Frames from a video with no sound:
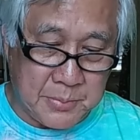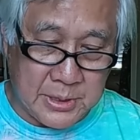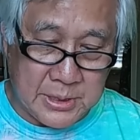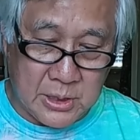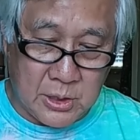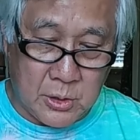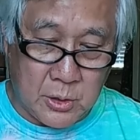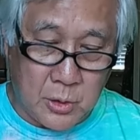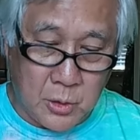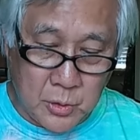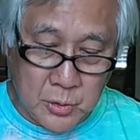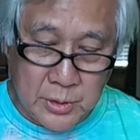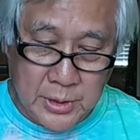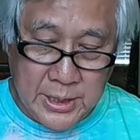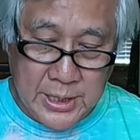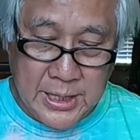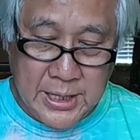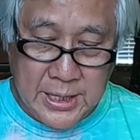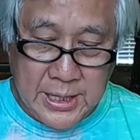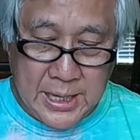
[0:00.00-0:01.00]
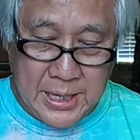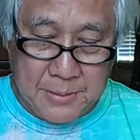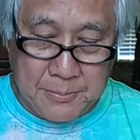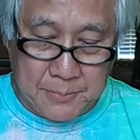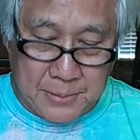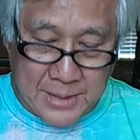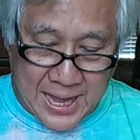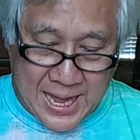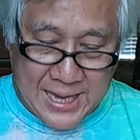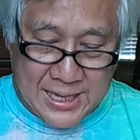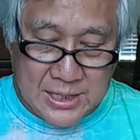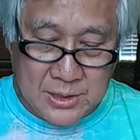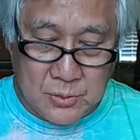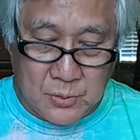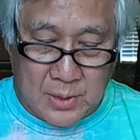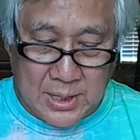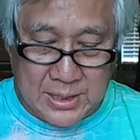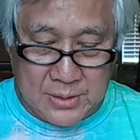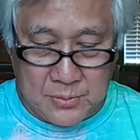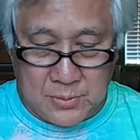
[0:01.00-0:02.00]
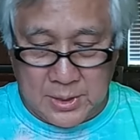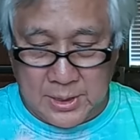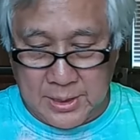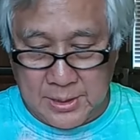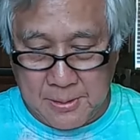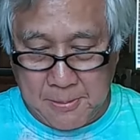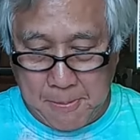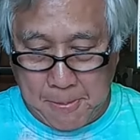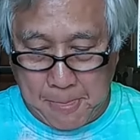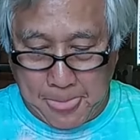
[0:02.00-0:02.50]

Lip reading: but only a black and white one.